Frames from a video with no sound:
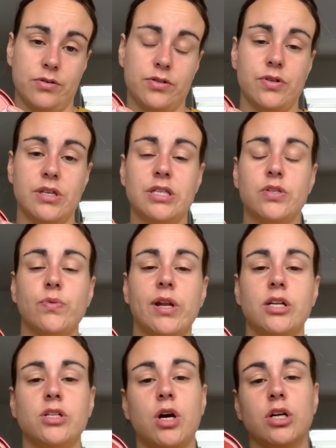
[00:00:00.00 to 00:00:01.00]
So this is what I
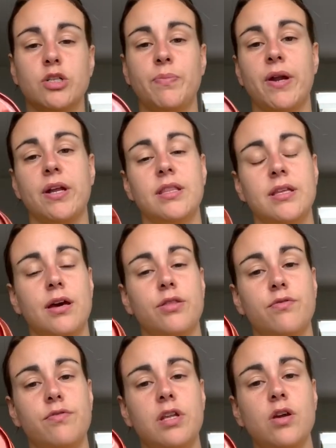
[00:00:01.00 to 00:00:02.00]
talked about in the
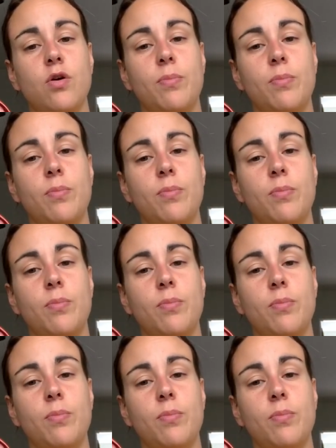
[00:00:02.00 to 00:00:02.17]
other video